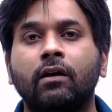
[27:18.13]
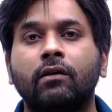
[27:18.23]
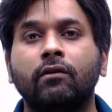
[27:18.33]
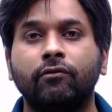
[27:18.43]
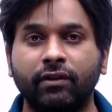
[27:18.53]

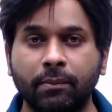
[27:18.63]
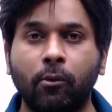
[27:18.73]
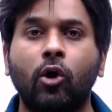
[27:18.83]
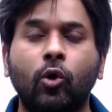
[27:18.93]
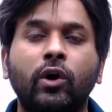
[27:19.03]
we
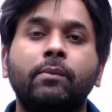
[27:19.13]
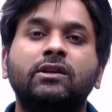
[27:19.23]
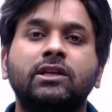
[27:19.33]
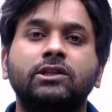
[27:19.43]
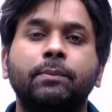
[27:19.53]
borrowed
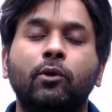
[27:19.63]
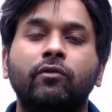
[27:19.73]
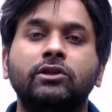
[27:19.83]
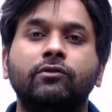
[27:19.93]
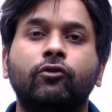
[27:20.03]
emergency
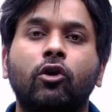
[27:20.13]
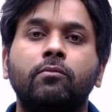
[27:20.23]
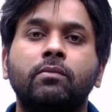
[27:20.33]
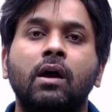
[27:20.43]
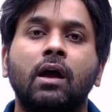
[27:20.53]
provision
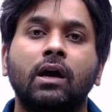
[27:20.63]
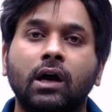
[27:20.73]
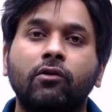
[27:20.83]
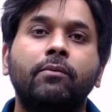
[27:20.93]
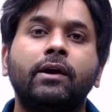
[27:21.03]
from
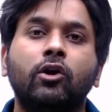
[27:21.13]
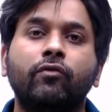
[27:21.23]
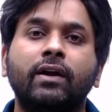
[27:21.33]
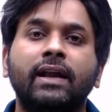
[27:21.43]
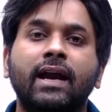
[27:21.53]
Government of
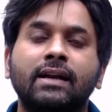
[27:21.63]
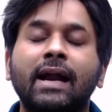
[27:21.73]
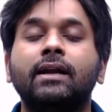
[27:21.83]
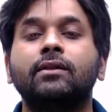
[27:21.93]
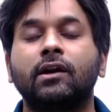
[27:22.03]
India Act
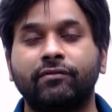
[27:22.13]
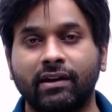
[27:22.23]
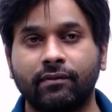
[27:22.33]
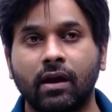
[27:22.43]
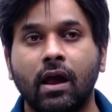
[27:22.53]

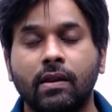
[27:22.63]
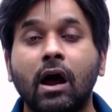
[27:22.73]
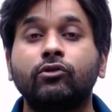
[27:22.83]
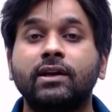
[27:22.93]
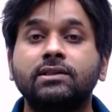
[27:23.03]
1935.
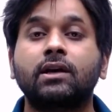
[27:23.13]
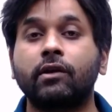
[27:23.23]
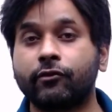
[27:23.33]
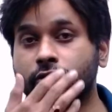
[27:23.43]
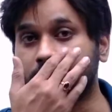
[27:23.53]
Now there is a
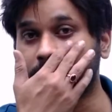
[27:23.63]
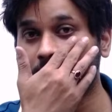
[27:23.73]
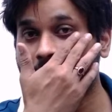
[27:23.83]
confusion.